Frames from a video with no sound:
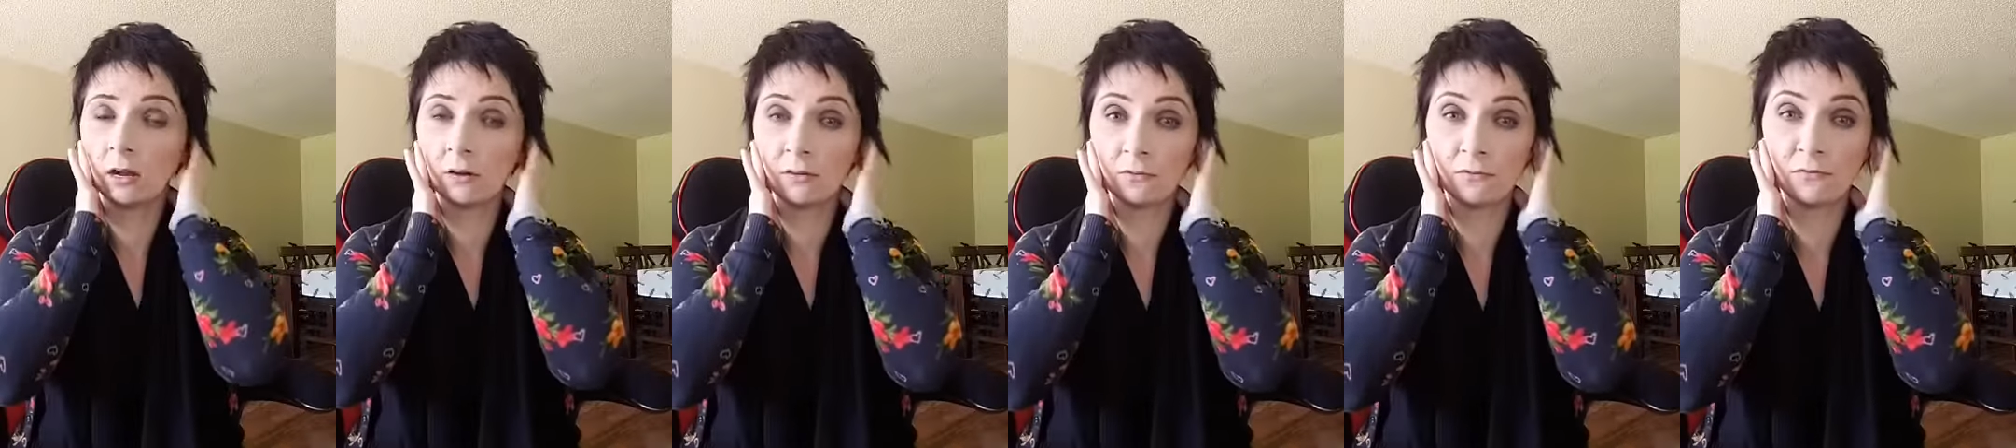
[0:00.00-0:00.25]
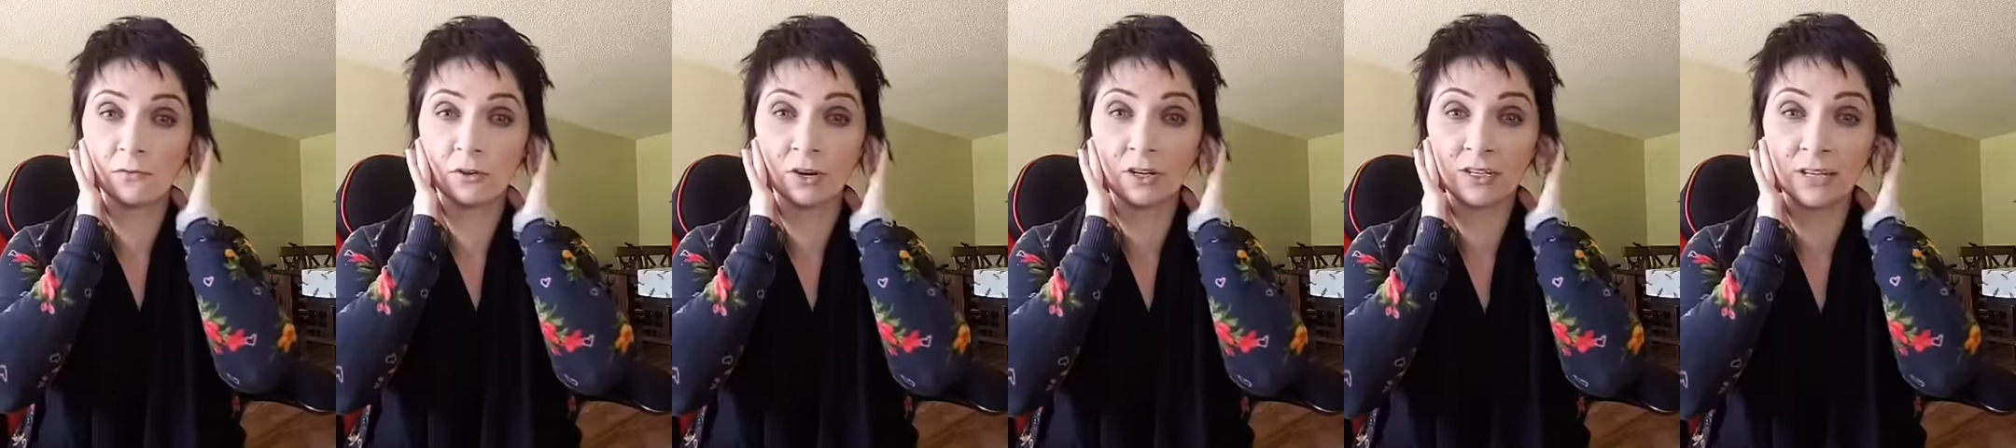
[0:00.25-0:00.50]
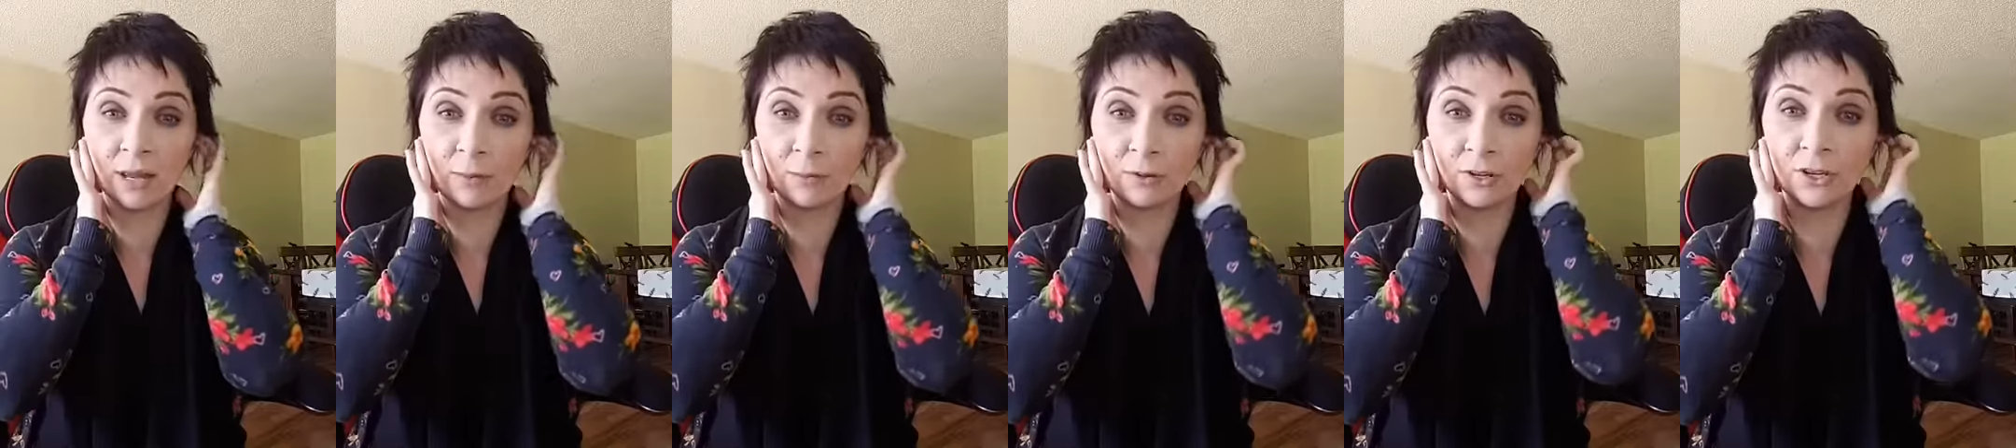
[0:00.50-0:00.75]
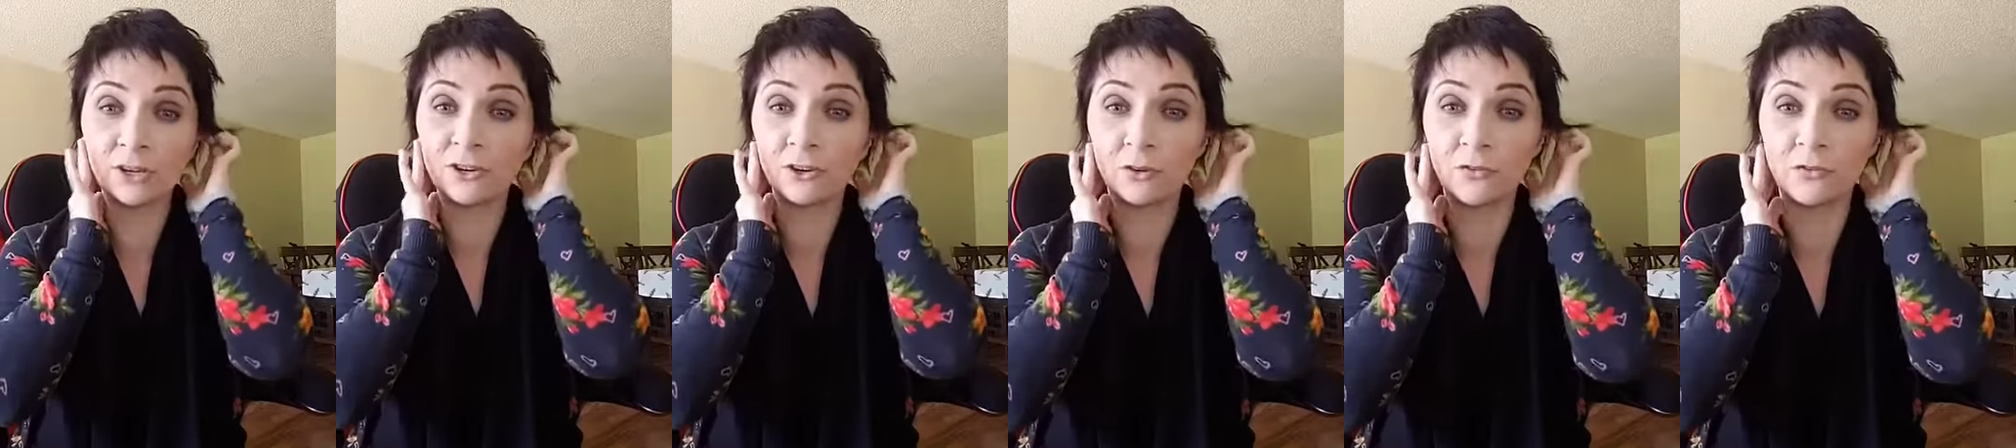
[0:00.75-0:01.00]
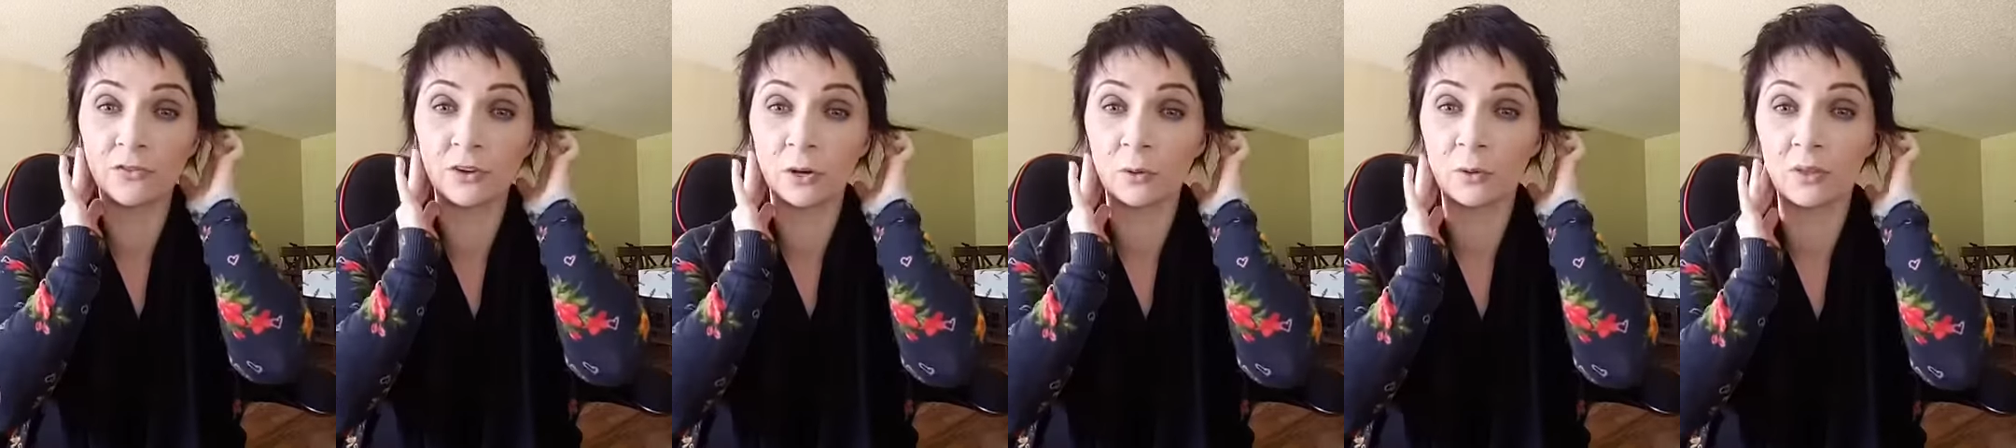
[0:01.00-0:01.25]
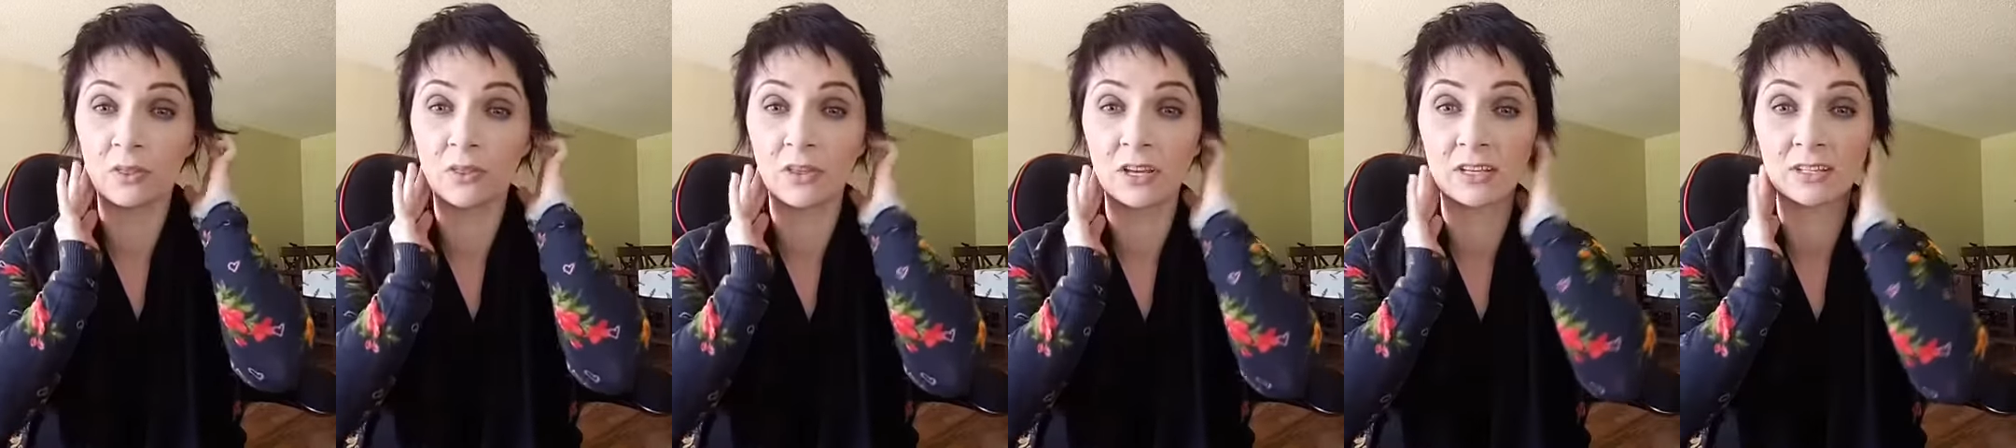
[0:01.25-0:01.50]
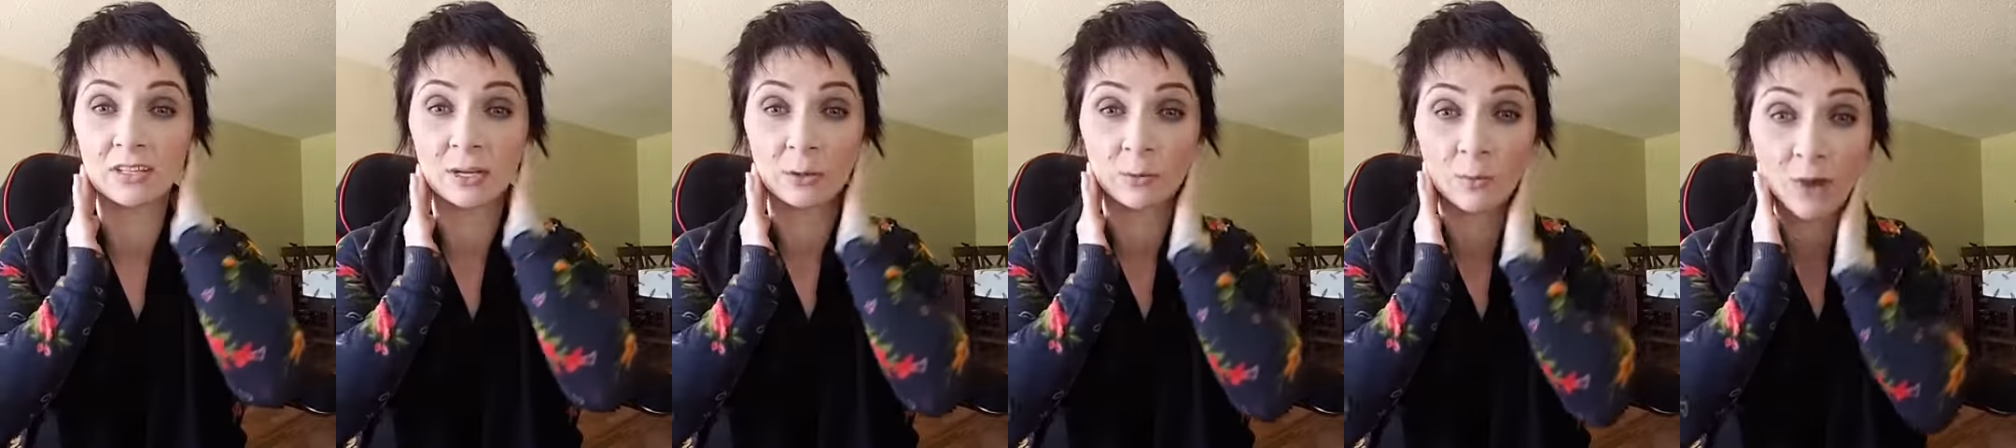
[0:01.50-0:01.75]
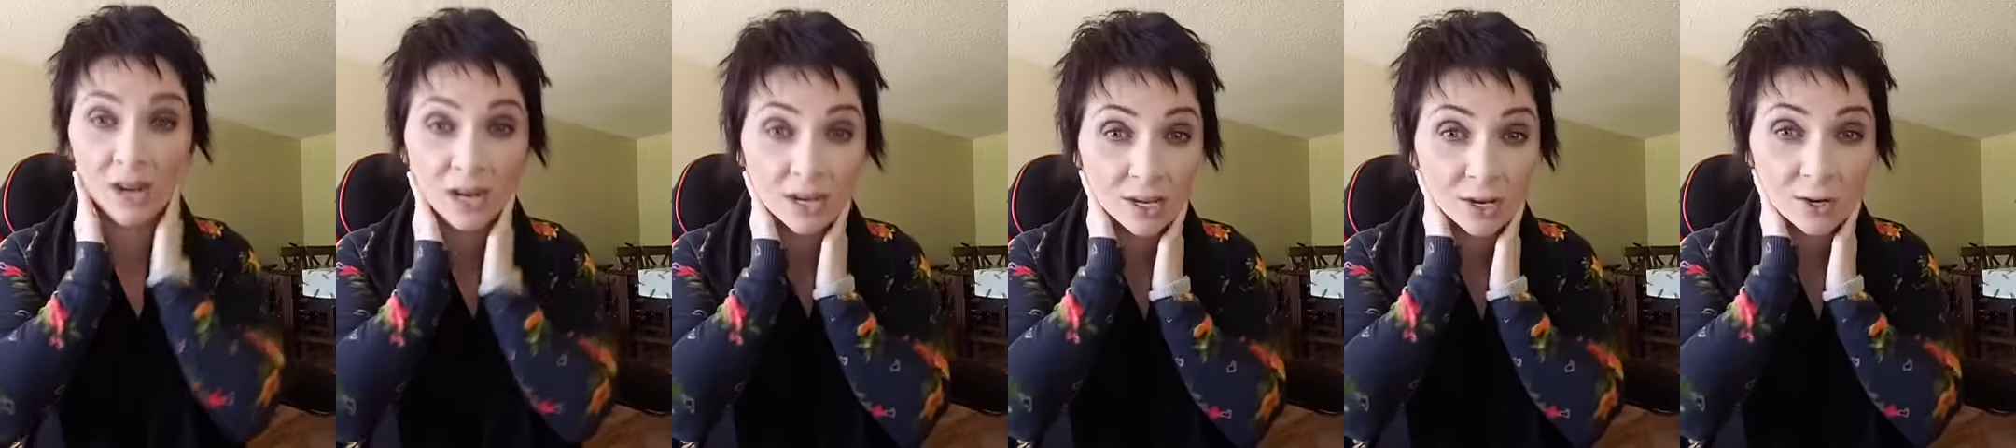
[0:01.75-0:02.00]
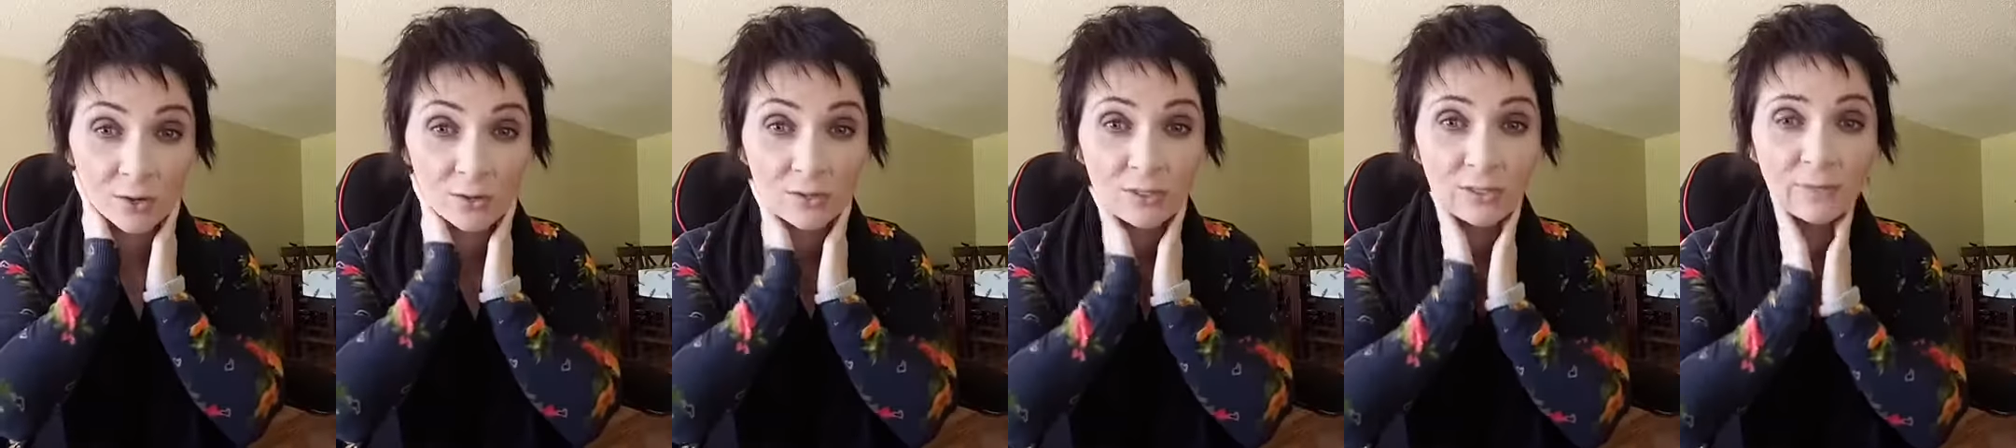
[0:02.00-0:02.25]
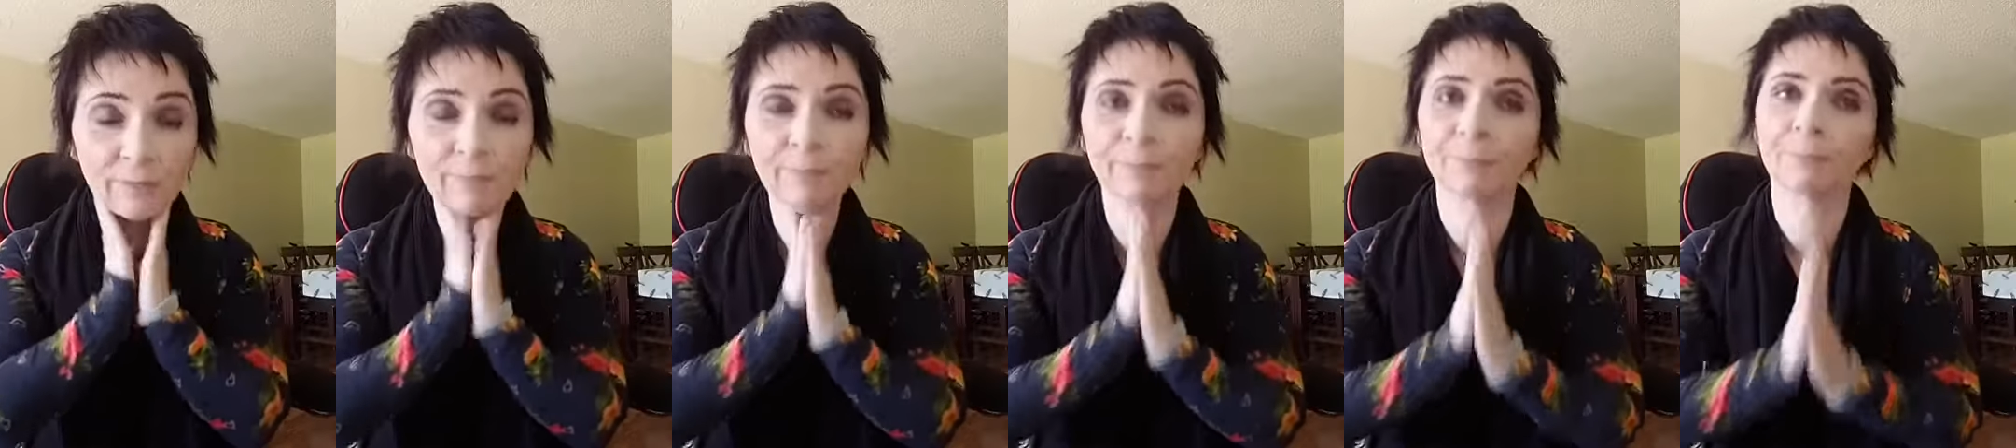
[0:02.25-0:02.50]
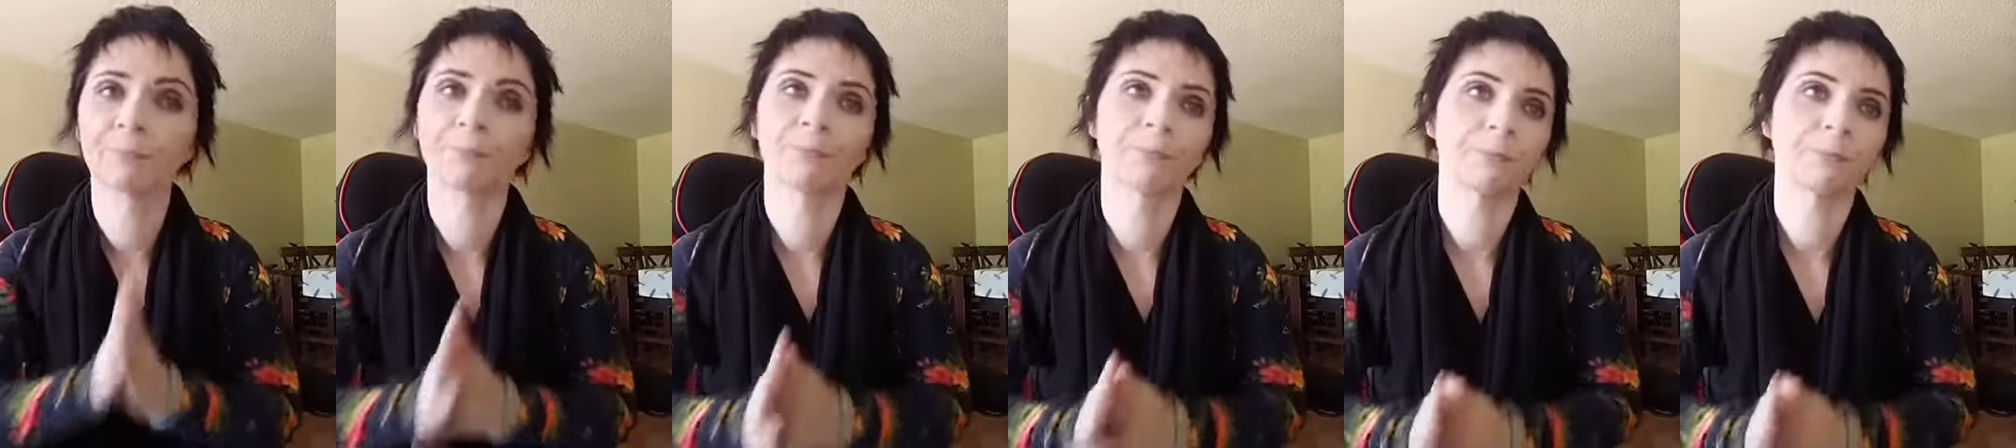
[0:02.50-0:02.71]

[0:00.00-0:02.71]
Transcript: for example, interfere with things like radios